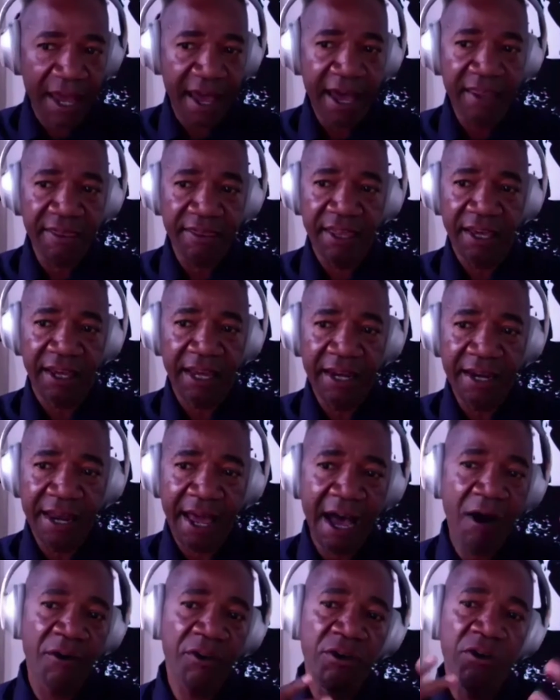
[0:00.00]
ethic in
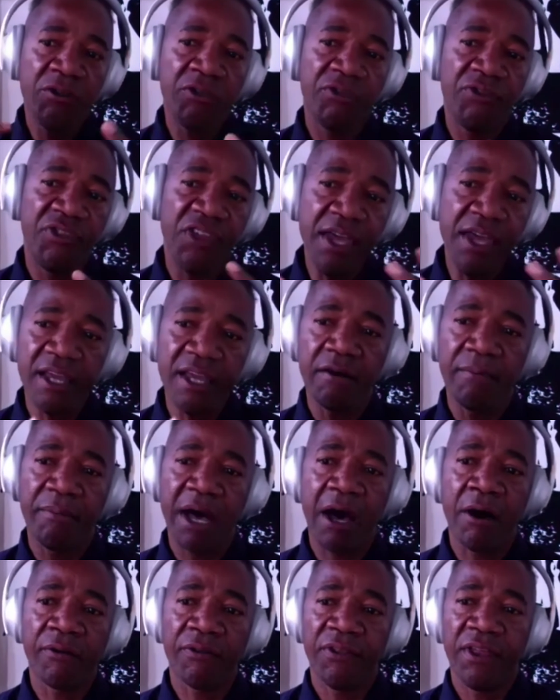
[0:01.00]
how you think
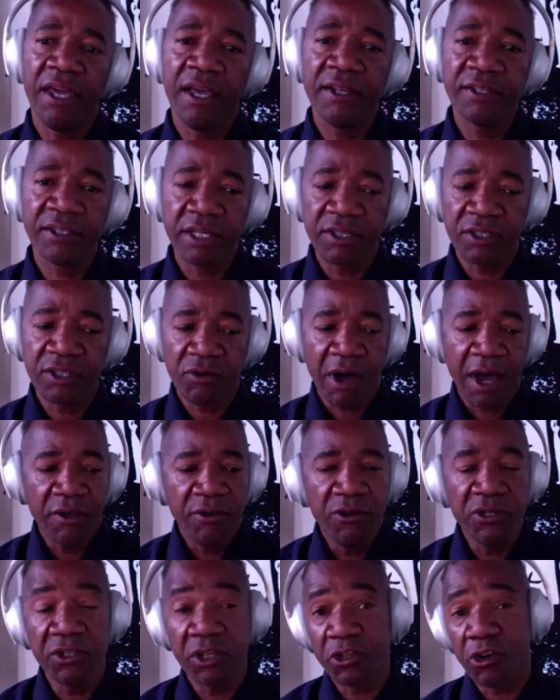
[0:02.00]
about things, and so I
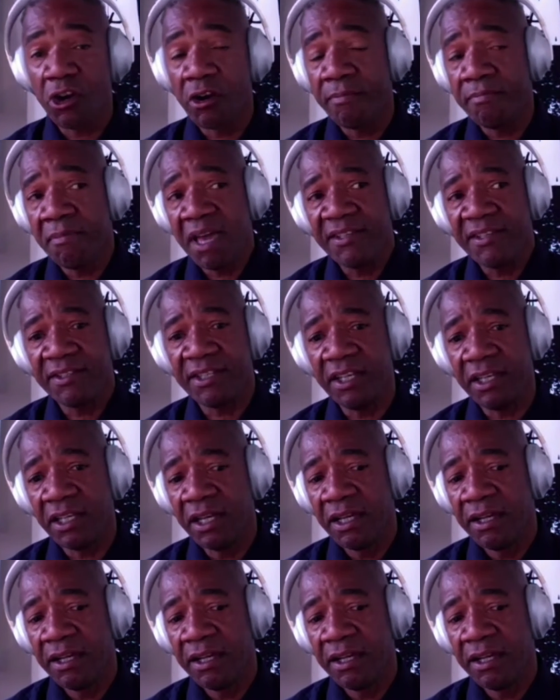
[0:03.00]
use the term messy,